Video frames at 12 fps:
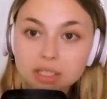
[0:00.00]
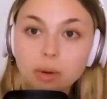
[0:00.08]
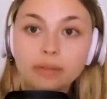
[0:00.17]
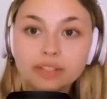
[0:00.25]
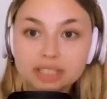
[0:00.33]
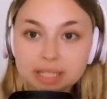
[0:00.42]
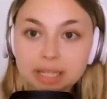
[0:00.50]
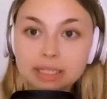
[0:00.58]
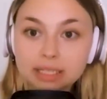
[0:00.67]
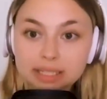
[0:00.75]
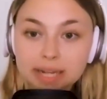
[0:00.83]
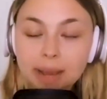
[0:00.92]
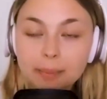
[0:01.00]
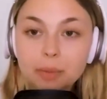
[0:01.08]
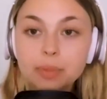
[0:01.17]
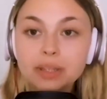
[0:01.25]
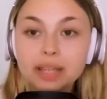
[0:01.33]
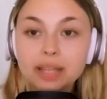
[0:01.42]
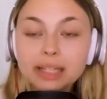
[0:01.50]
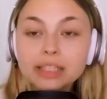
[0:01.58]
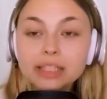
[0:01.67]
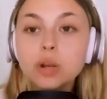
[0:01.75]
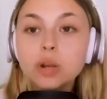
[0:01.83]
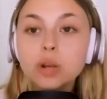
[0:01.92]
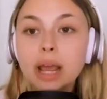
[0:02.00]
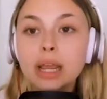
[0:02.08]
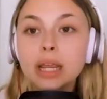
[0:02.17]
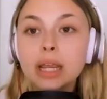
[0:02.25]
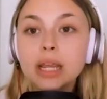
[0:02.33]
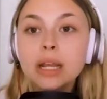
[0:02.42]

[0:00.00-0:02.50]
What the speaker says: so obviously that doesn't happen, but that's what